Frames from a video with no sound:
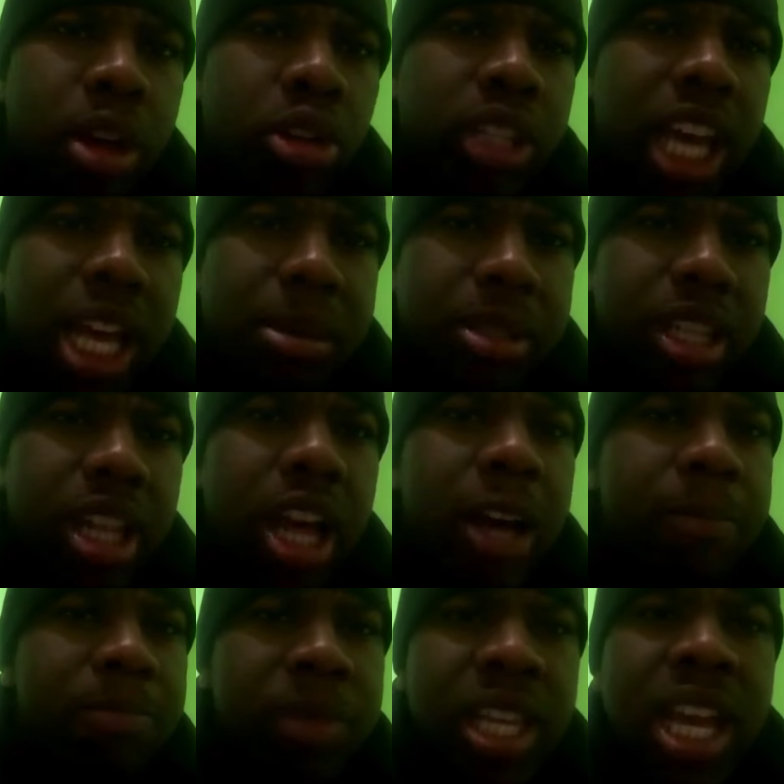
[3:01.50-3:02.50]
time
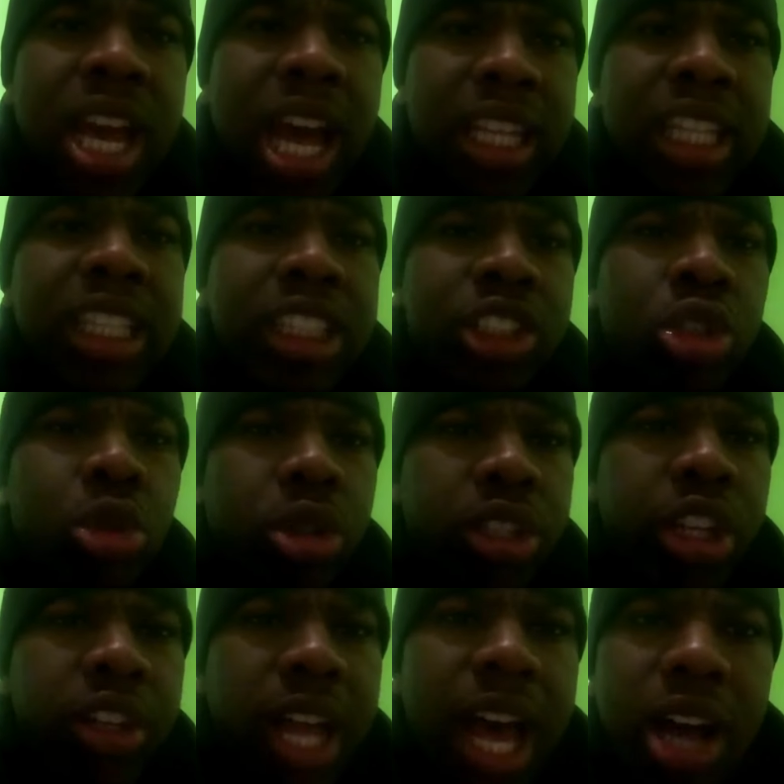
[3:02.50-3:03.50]
slot, I think these two could
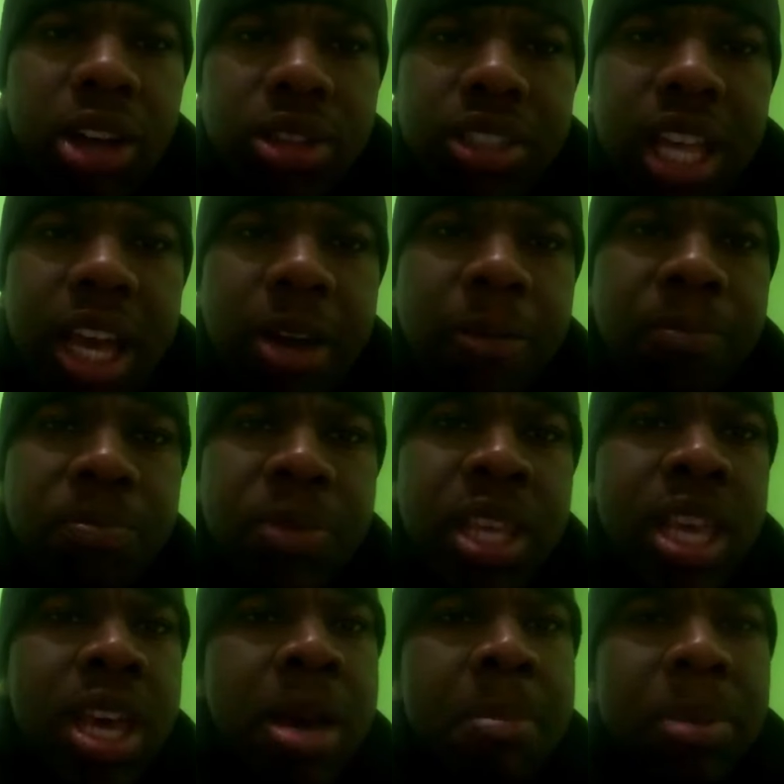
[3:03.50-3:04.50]
tear the house down.
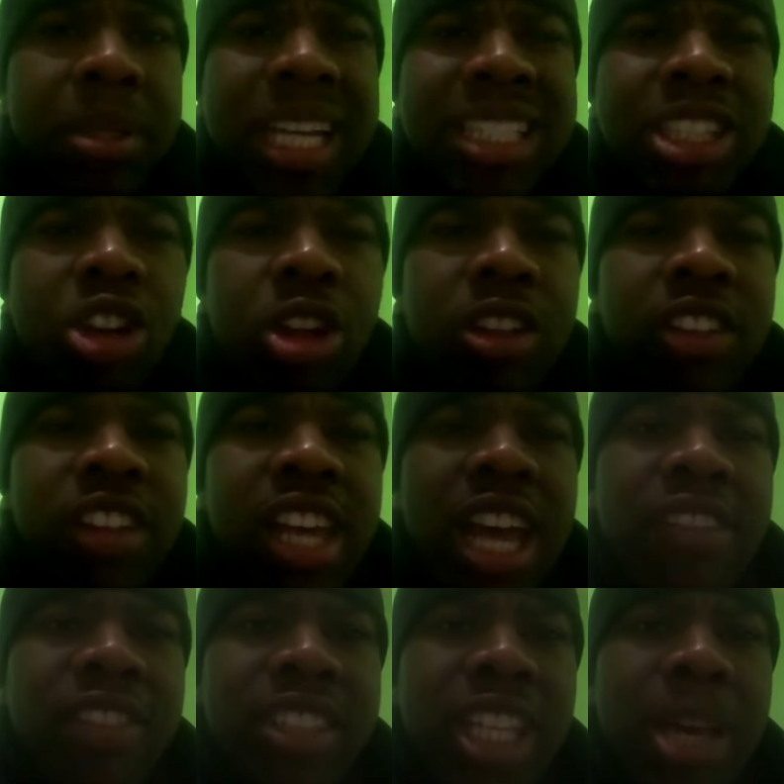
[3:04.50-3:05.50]
But that's all I
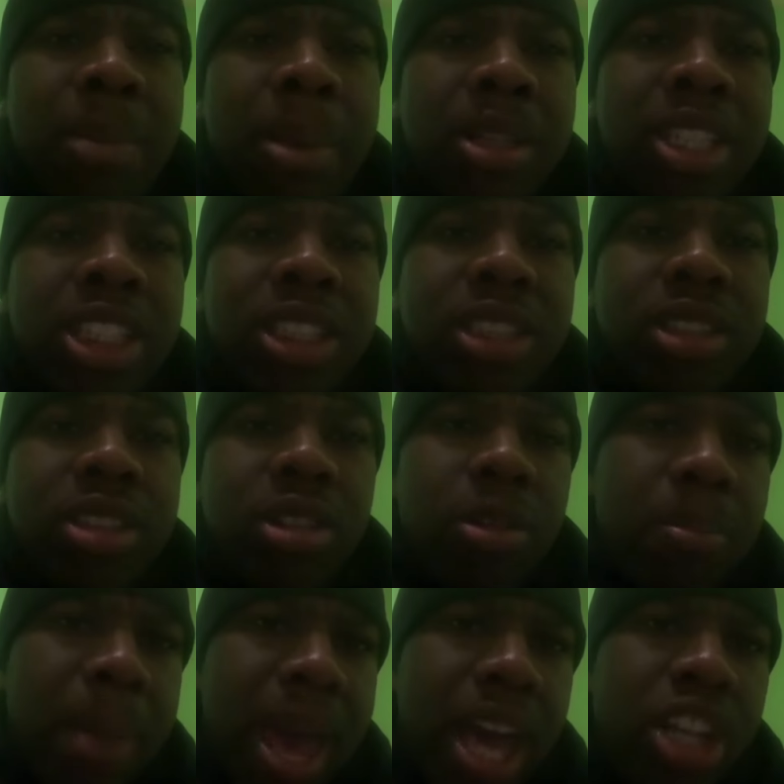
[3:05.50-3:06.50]
have to say about this
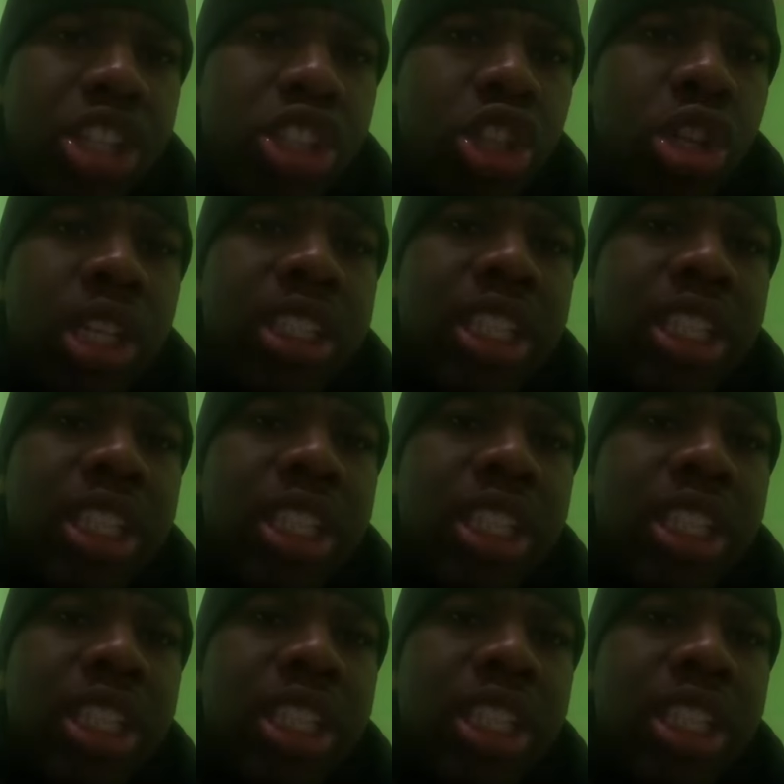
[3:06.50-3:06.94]
match, so let's